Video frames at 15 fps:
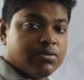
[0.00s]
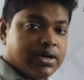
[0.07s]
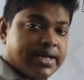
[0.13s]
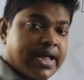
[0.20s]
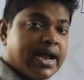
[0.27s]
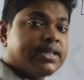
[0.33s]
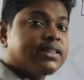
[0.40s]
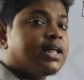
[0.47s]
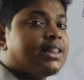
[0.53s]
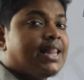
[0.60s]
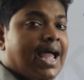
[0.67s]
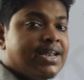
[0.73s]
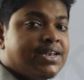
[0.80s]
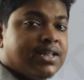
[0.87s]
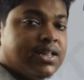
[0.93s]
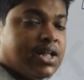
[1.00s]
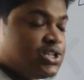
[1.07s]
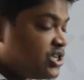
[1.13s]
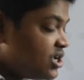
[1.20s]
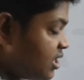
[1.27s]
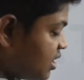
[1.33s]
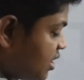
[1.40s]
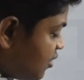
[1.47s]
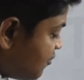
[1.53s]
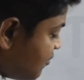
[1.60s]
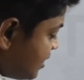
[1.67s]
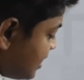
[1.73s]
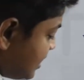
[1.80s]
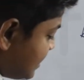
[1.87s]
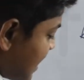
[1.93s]
get the light energy
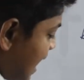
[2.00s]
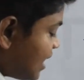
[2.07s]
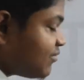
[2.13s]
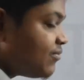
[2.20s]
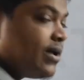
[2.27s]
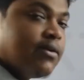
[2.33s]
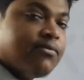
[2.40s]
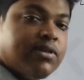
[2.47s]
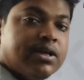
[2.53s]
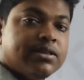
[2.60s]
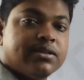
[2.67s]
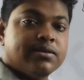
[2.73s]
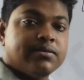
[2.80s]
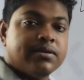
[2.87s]
within that wavelength.